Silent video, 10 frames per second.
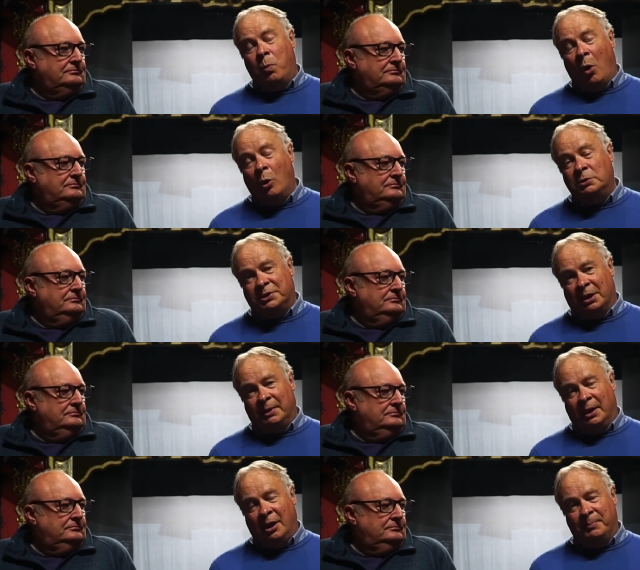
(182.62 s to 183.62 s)
Speaker 1: Also,
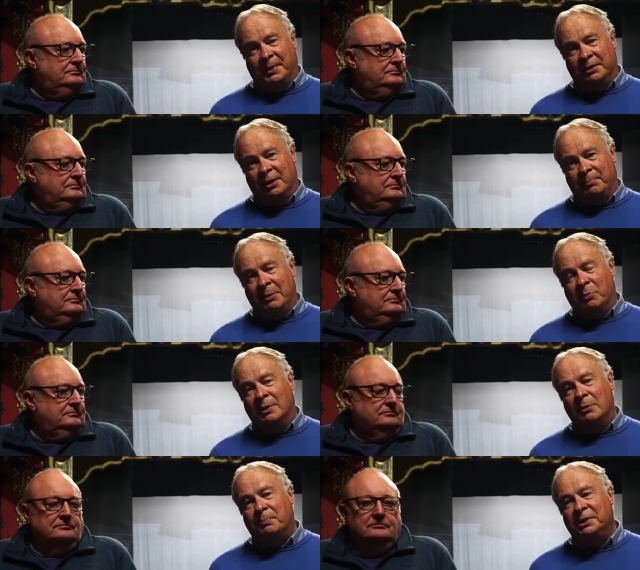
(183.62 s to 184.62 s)
we're hoping that people
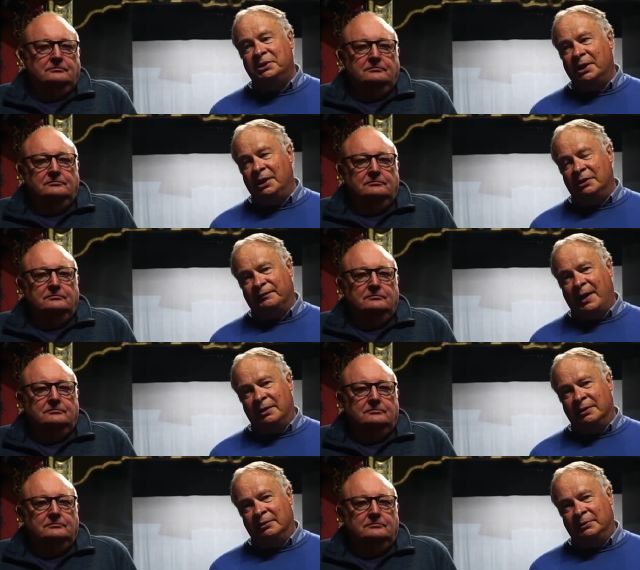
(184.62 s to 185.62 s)
will appreciate the
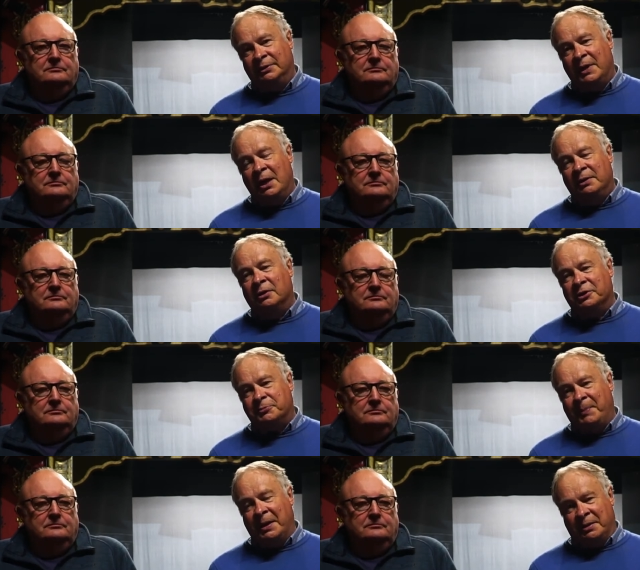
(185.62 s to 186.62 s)
fact that we've
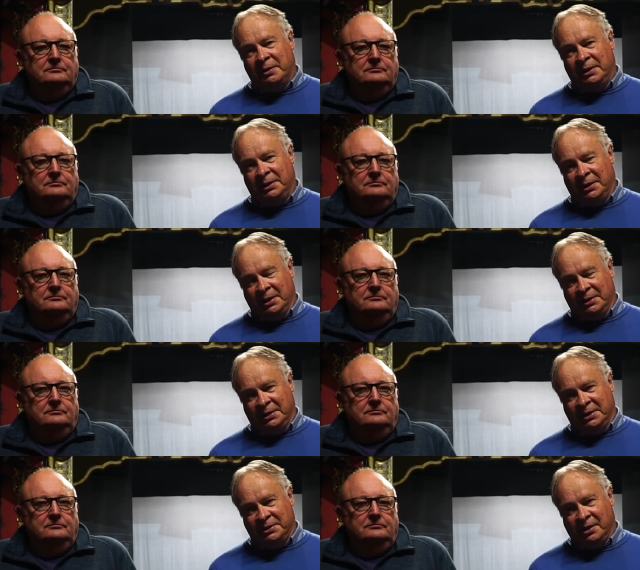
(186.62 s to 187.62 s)
not spent the
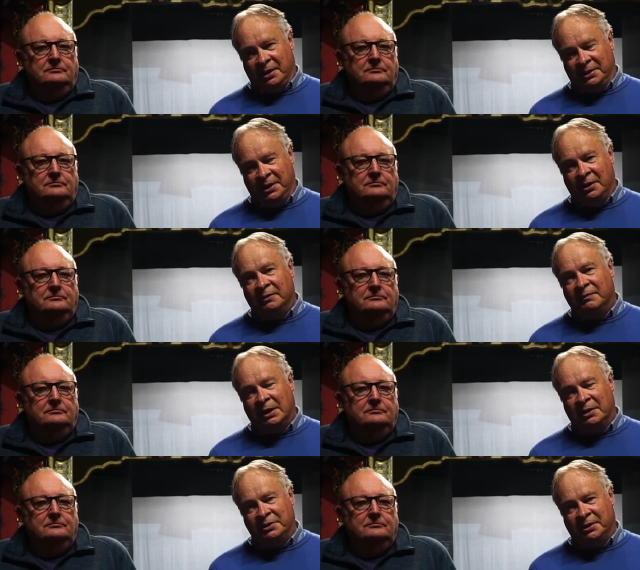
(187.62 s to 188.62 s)
entire year of
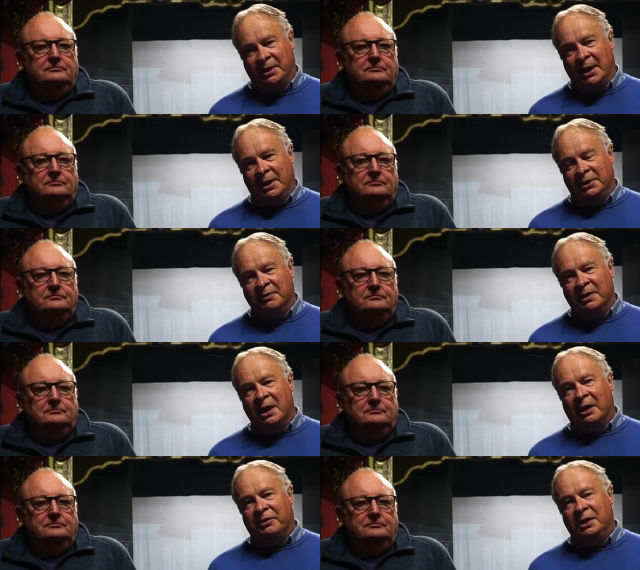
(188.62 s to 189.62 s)
closure doing
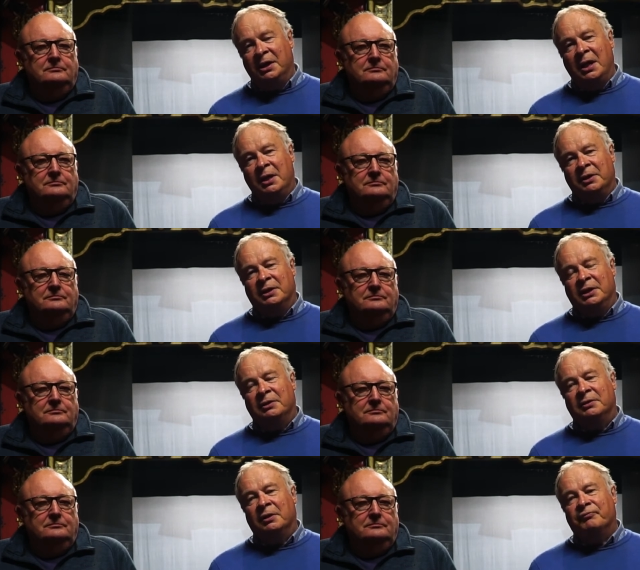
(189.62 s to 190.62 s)
nothing.
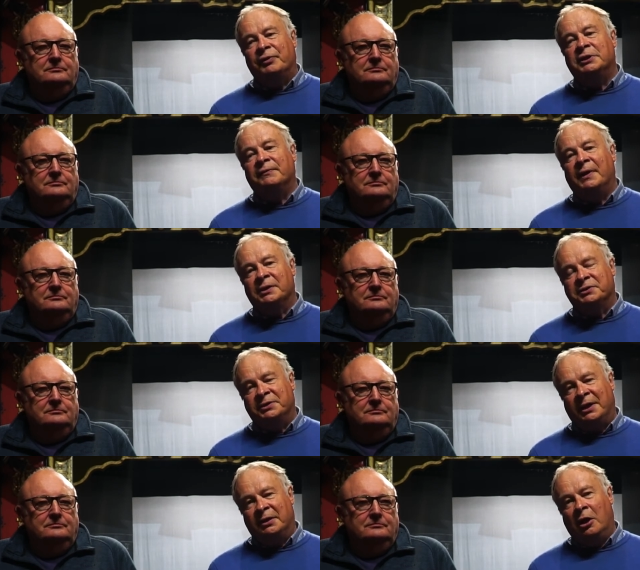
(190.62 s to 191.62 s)
The front of house
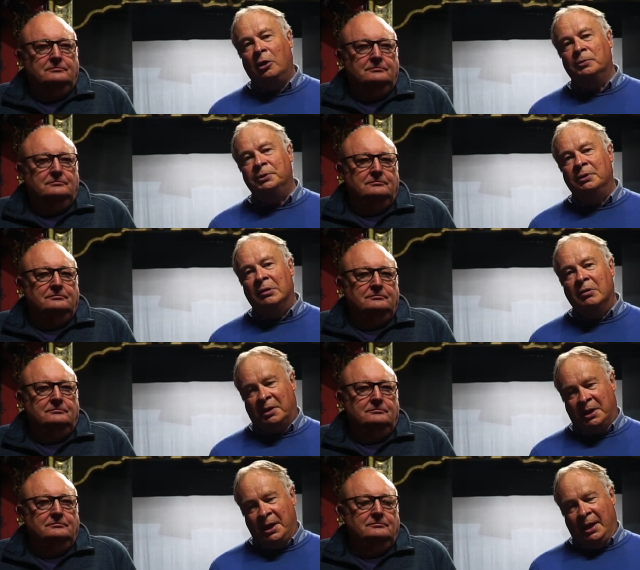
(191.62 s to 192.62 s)
has had a whole new
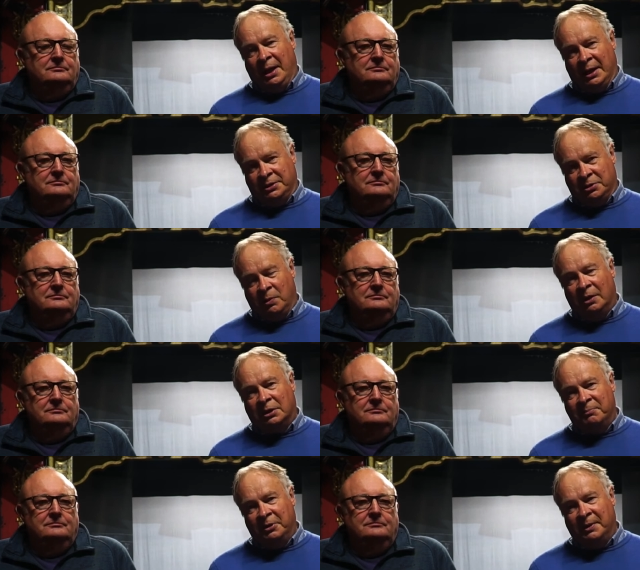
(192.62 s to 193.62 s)
look to
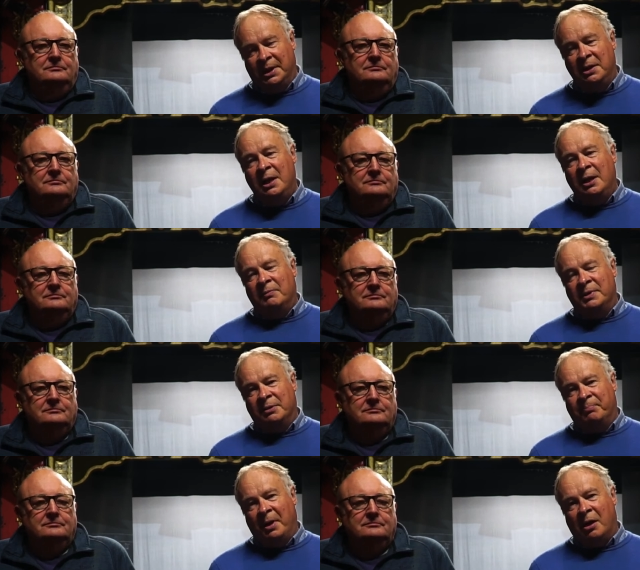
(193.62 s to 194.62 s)
welcome you in,
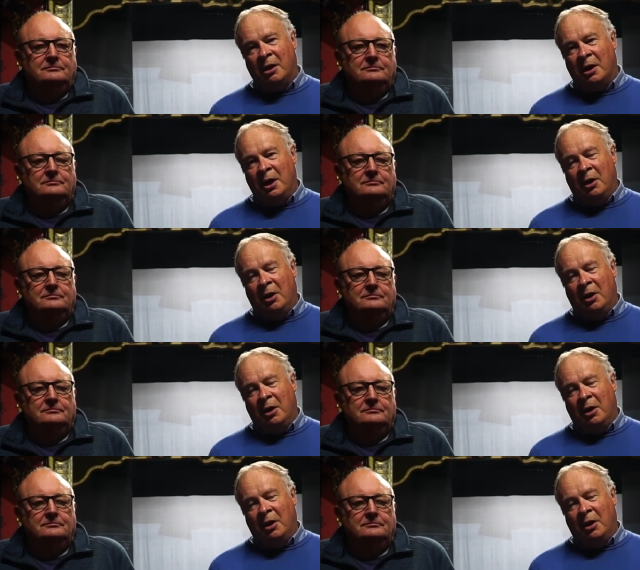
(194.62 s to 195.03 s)
with the bar